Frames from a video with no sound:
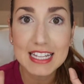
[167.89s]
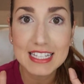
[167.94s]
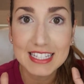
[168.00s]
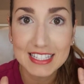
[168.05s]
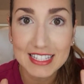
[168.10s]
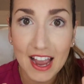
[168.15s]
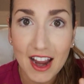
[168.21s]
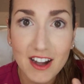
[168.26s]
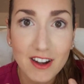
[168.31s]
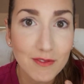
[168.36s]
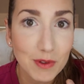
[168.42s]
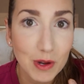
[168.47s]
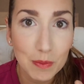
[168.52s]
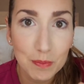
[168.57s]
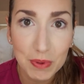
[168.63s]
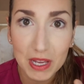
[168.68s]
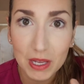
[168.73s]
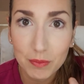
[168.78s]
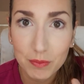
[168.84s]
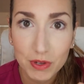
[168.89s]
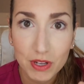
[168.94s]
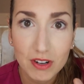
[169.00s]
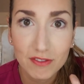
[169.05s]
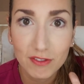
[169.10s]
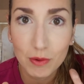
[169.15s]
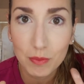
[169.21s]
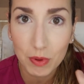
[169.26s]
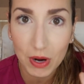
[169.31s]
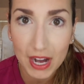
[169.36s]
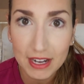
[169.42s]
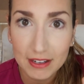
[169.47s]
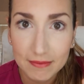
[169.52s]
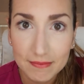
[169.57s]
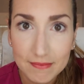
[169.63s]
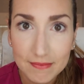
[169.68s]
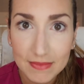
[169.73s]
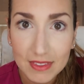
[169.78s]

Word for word: inside of your big, beautiful brain.